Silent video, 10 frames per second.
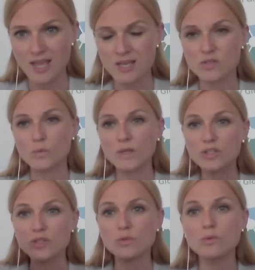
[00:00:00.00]
So we
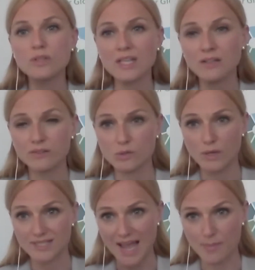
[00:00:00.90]
do need to
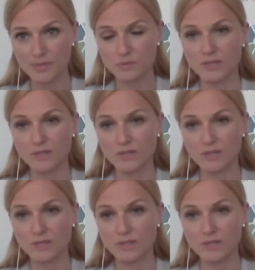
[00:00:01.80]
adapt.